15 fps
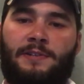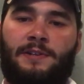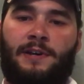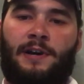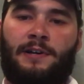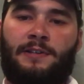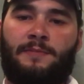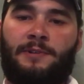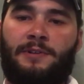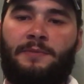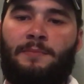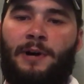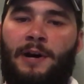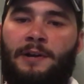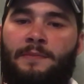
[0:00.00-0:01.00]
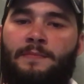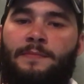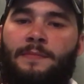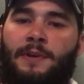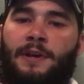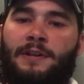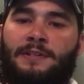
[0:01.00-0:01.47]
to knock them into the bottom
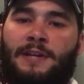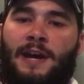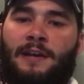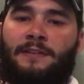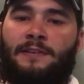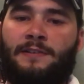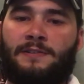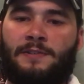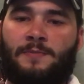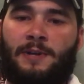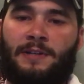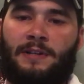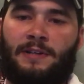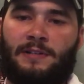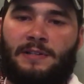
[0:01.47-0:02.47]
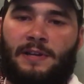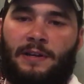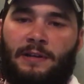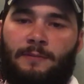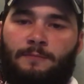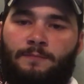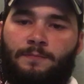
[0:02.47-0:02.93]
and attack the unsuspecting insect.